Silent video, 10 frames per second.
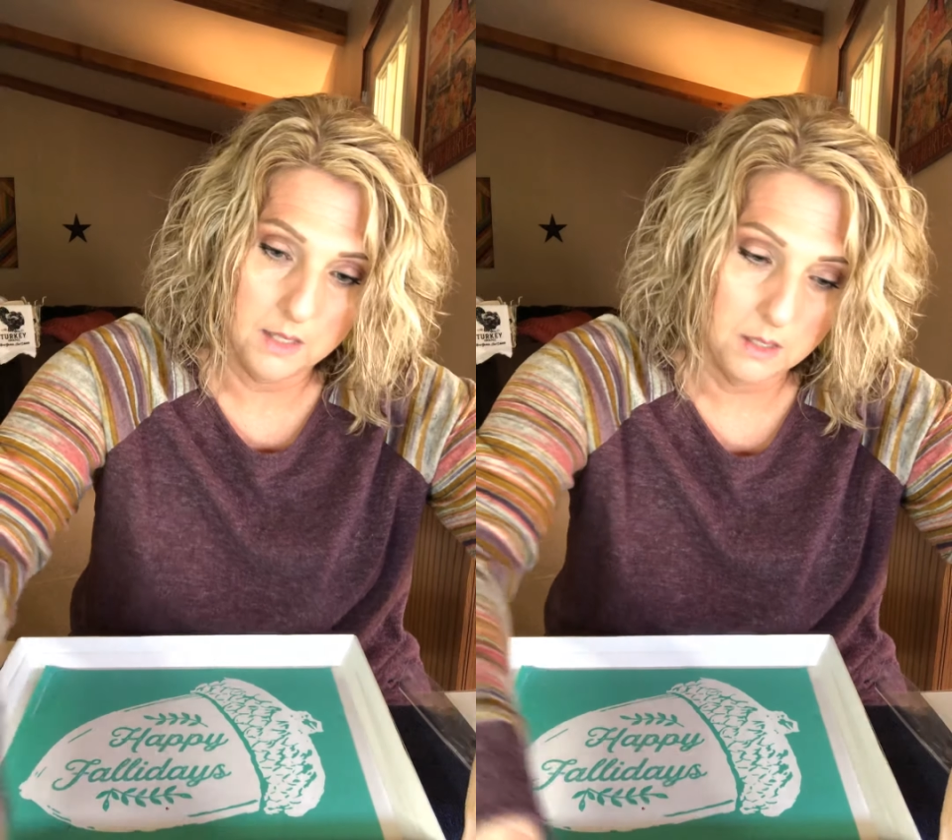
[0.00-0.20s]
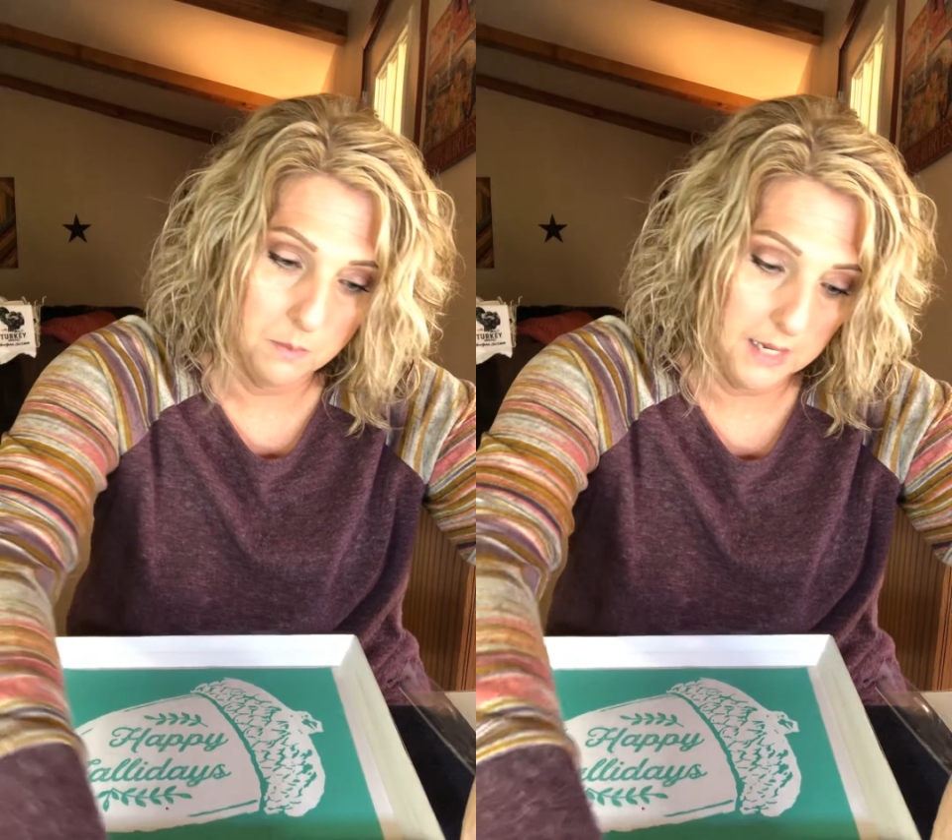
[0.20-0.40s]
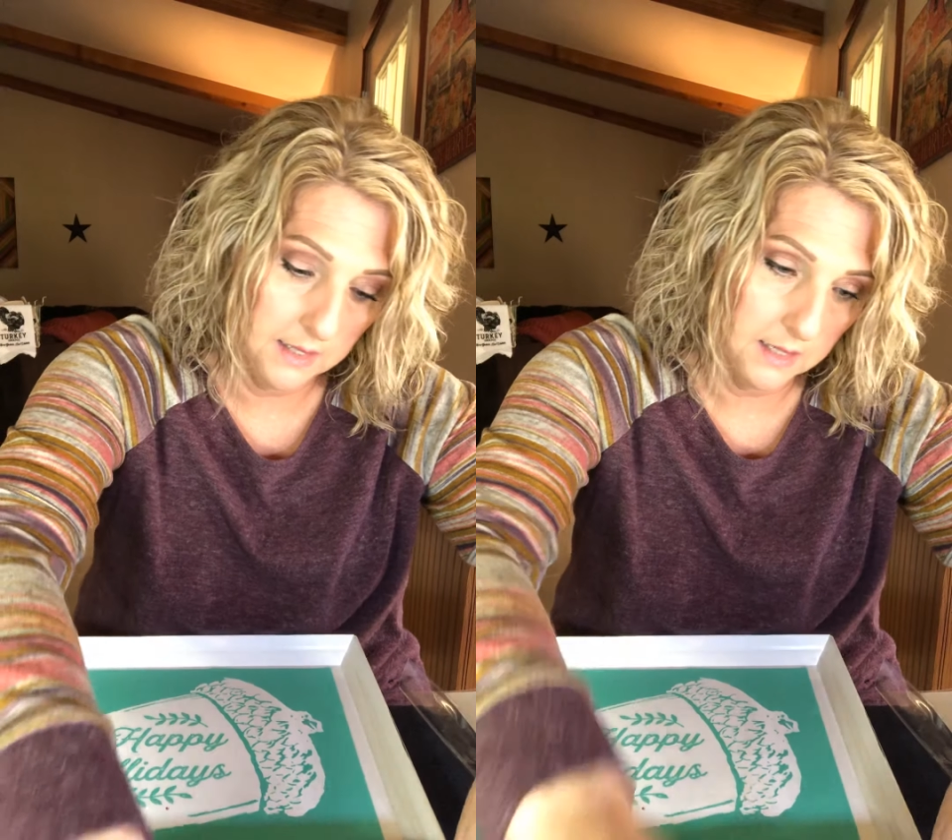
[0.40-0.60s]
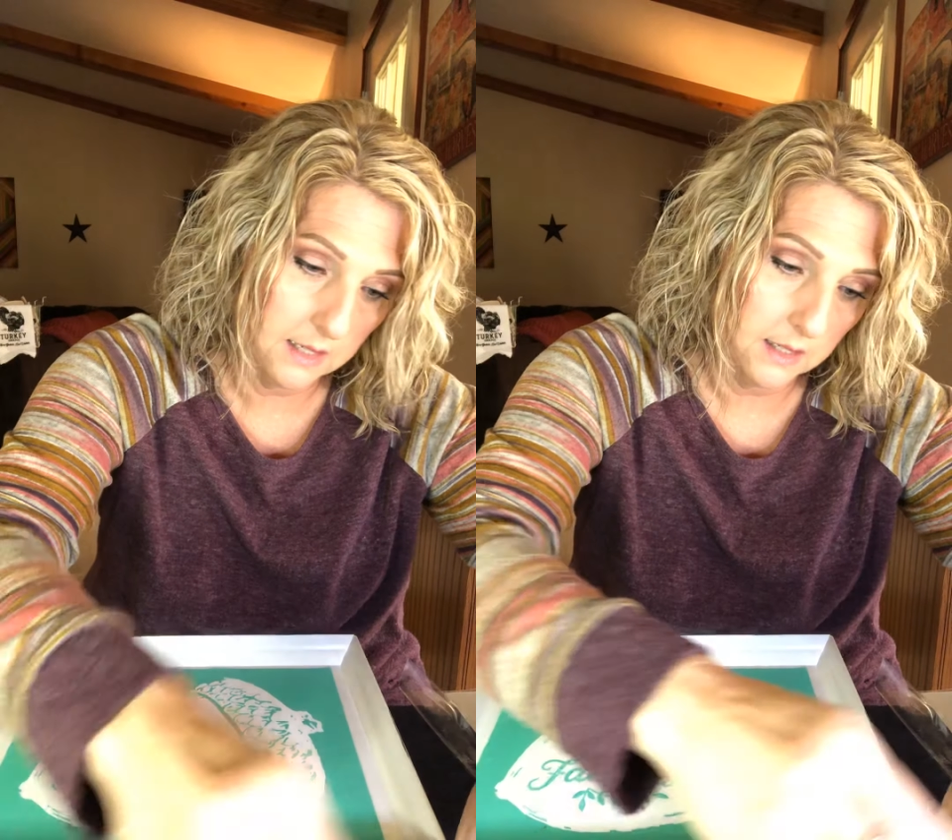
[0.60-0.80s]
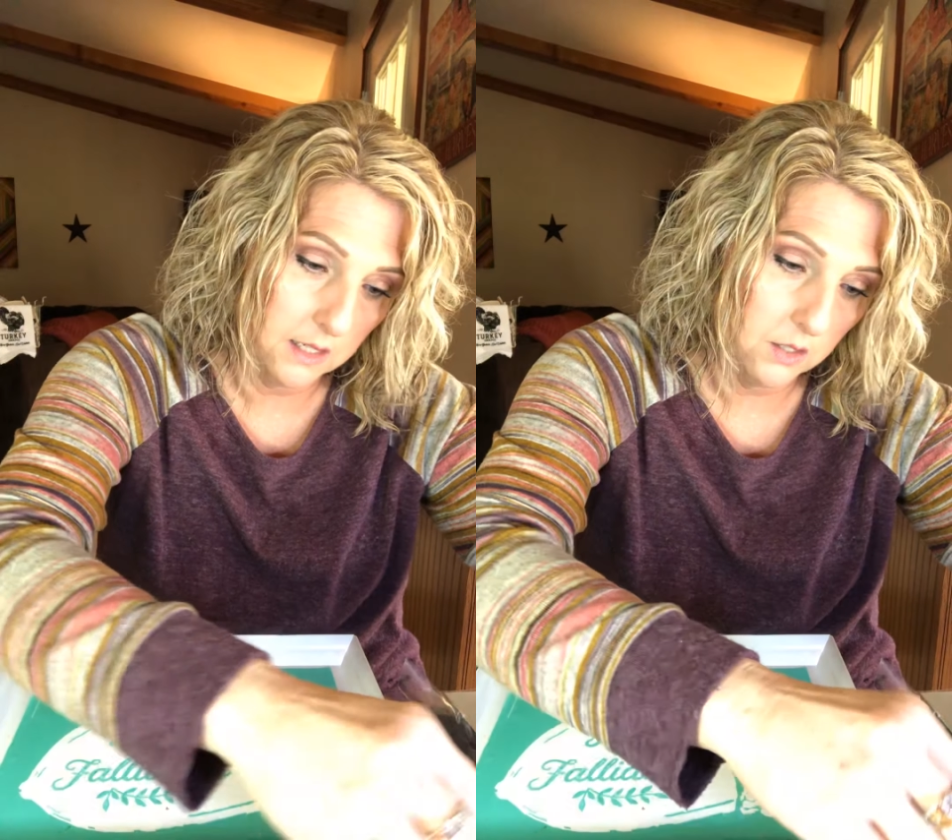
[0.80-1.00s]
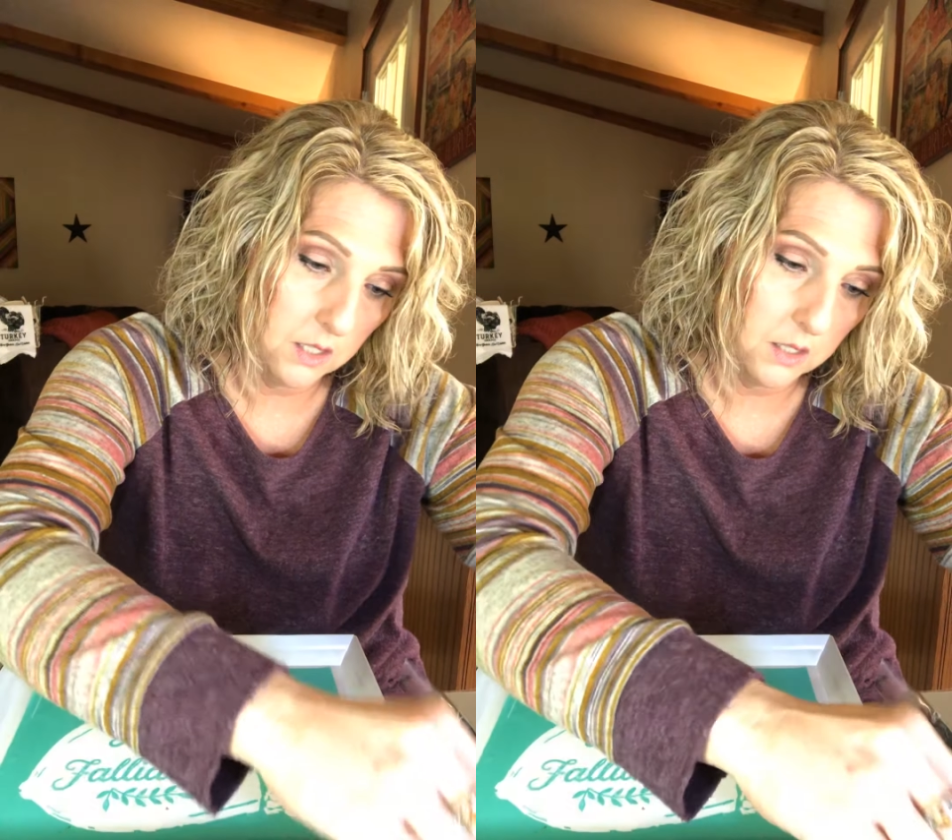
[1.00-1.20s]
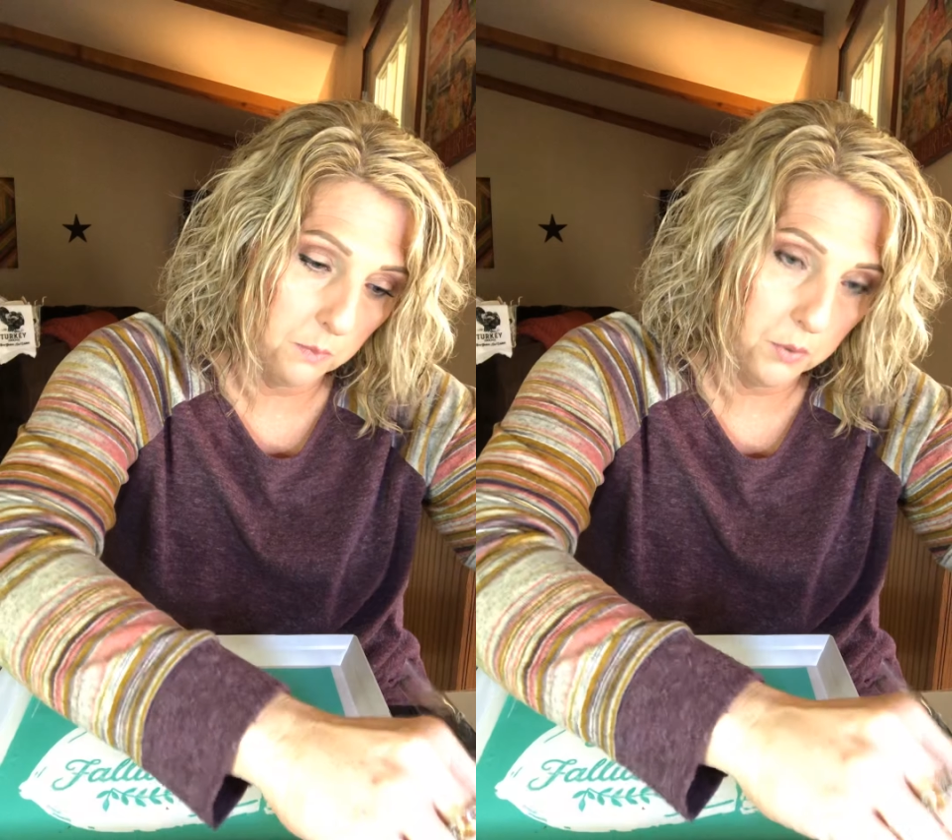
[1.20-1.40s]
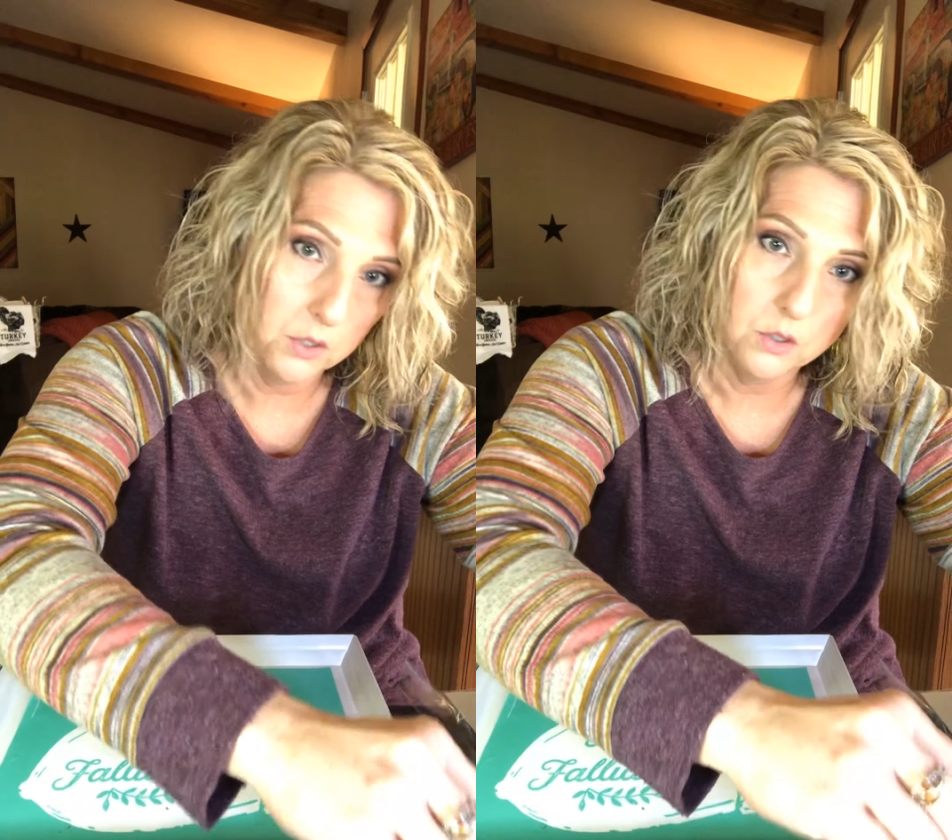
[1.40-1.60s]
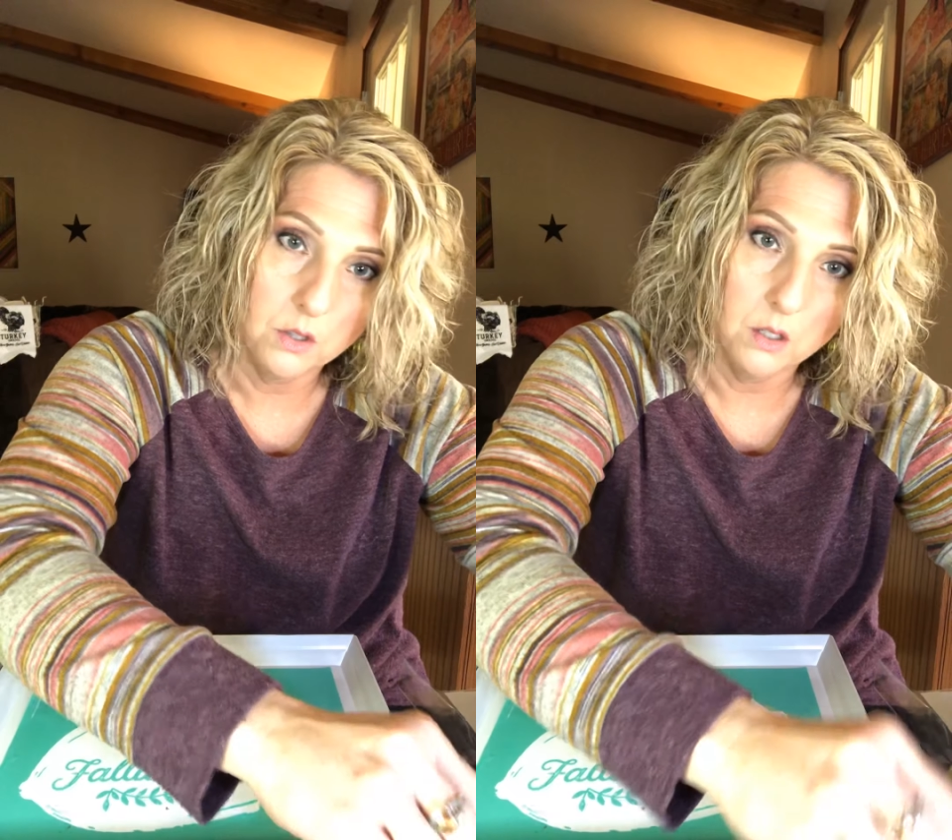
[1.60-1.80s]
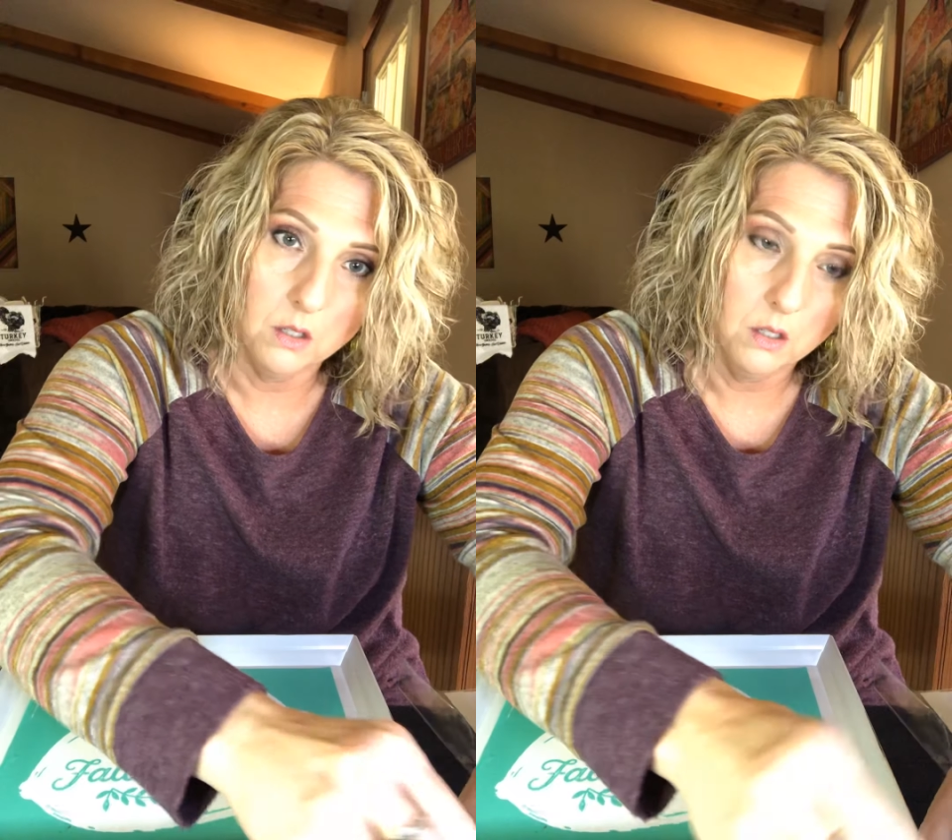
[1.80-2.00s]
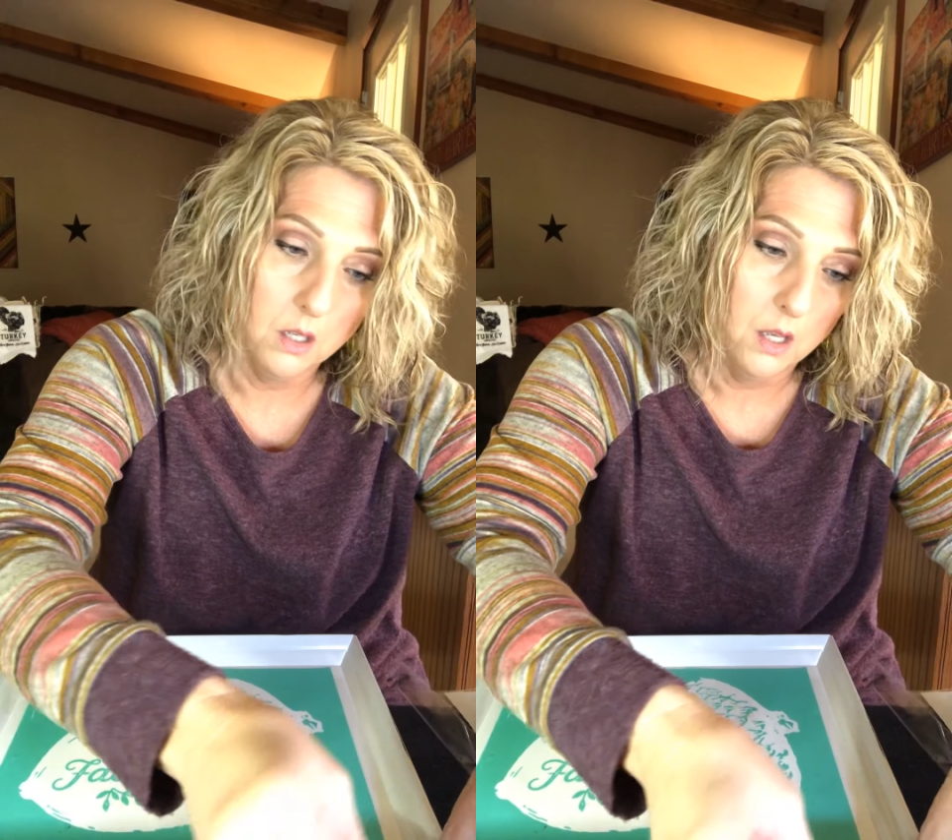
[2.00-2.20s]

So basically, you just put the